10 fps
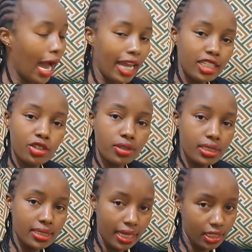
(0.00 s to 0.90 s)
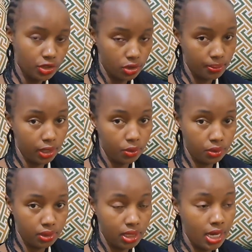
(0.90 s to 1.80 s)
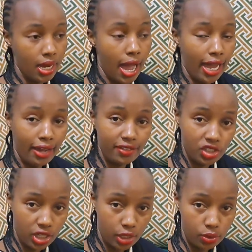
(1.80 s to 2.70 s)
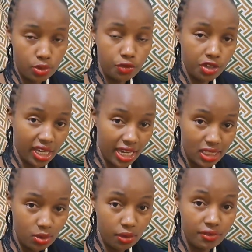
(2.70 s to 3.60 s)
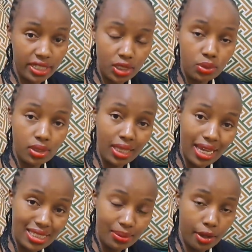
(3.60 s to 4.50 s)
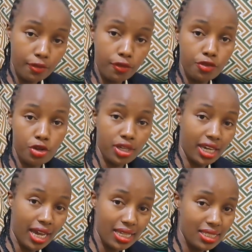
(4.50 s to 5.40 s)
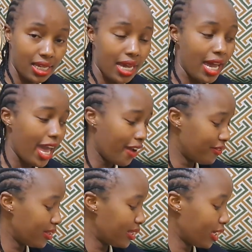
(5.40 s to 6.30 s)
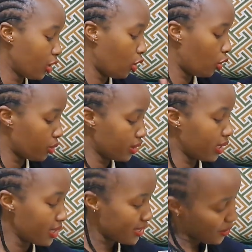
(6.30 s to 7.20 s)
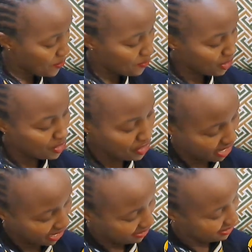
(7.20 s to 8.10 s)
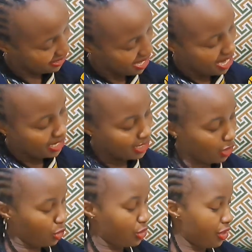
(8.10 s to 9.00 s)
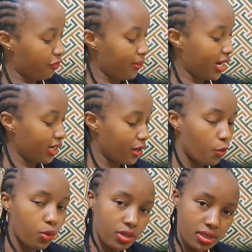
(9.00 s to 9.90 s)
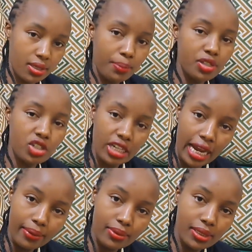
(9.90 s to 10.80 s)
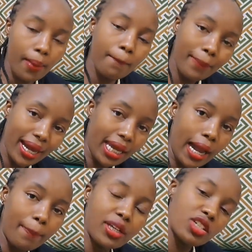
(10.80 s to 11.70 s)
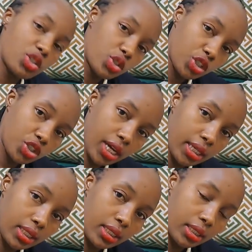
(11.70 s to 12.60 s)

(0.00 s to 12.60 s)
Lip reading: I did not decide it on my own. I have a child who's 4 years. We have dealt with eczema for 4 years. Everything on this yellow tray of mine, was prescribed by a pediatrician,